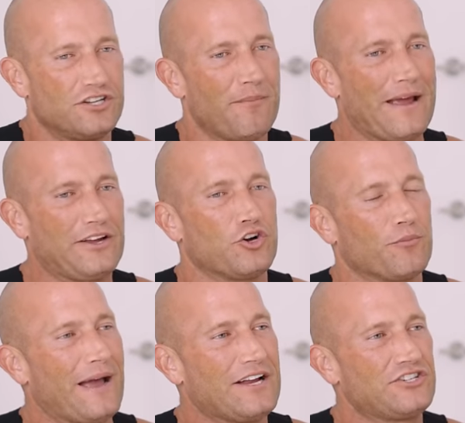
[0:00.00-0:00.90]
to make your
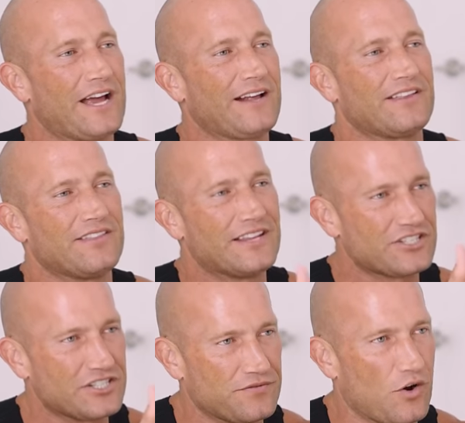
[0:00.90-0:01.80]
paycheck, then
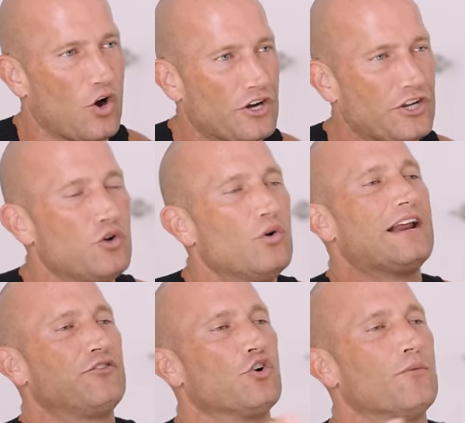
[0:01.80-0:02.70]
this is on you. And
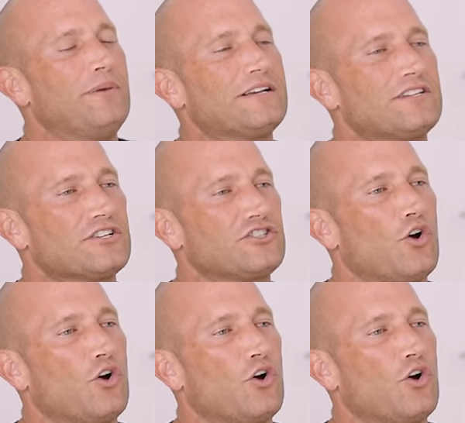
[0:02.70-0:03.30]
if you're a business